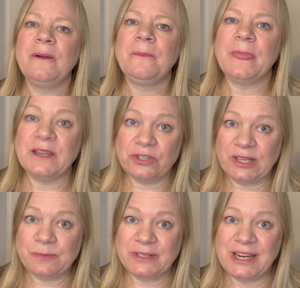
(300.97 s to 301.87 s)
the
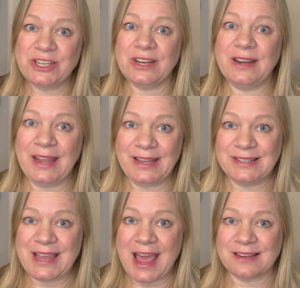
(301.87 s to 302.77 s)
transportation,
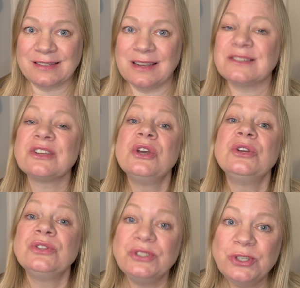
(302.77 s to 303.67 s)
easy access
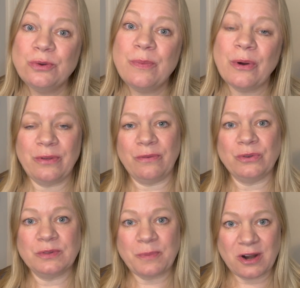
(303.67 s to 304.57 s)
to both of
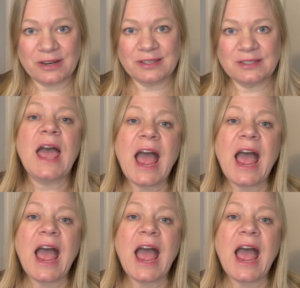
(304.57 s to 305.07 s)
those parks.